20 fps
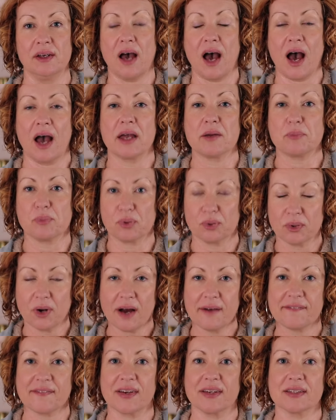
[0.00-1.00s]
high
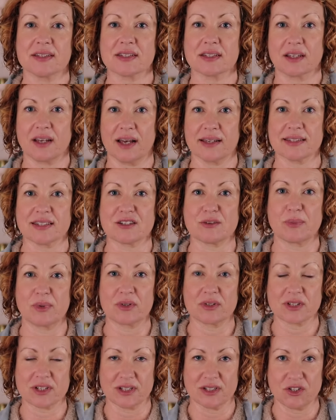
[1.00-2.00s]
profit
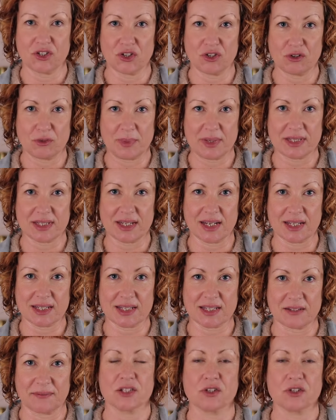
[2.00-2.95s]
customers to your business.